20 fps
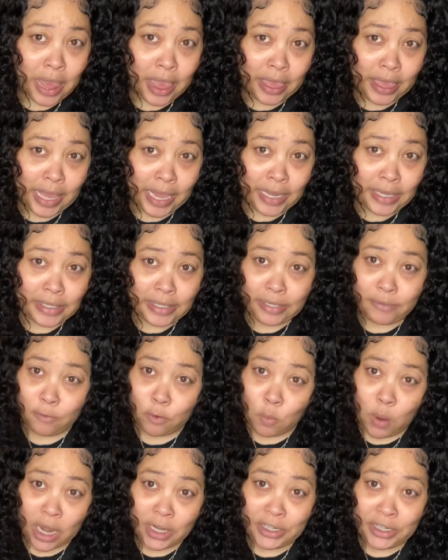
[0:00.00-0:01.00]
Thanks for
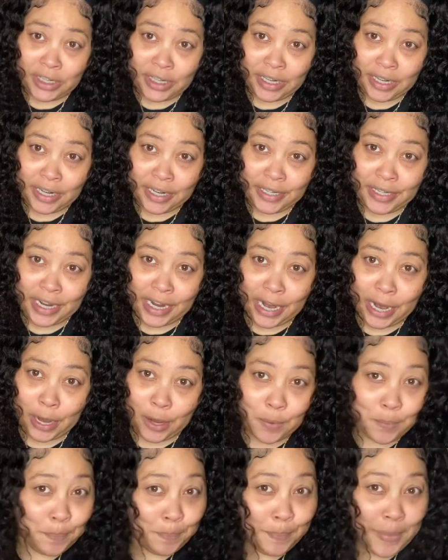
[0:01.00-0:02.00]
watching. Take care.
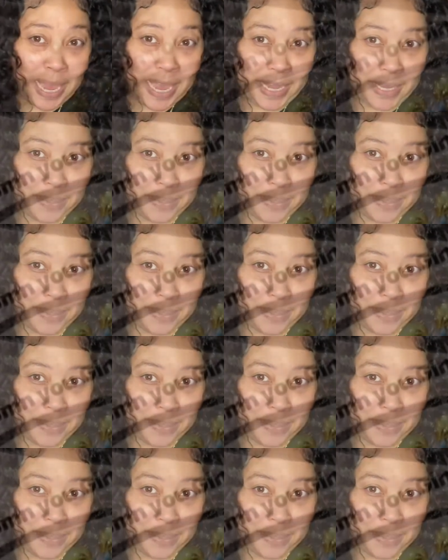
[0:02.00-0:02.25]
Bye.